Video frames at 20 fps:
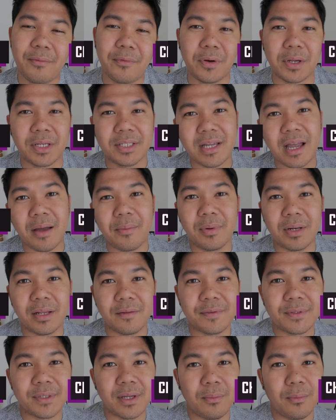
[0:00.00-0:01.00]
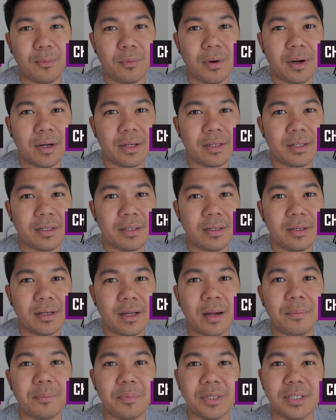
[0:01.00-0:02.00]
for example, if someone
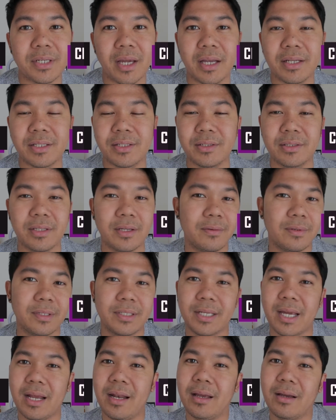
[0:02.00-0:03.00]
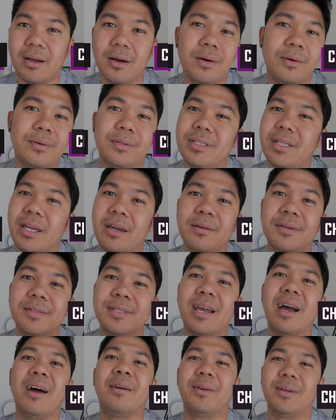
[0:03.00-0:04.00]
appreciates you, they will say like, oh,
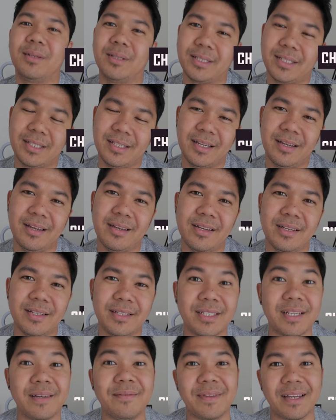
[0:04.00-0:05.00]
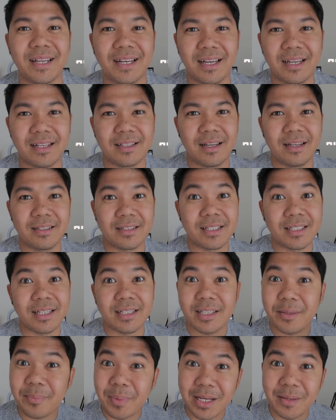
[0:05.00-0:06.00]
cheers, Harold. Something like that.
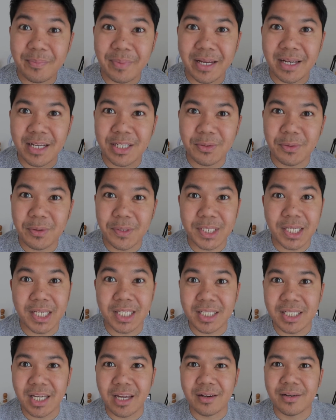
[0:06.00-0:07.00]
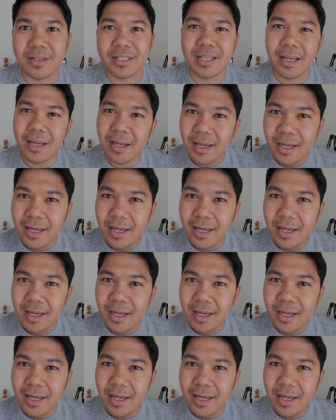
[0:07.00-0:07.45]
Kasi sa Pilipinas, when I say cheers,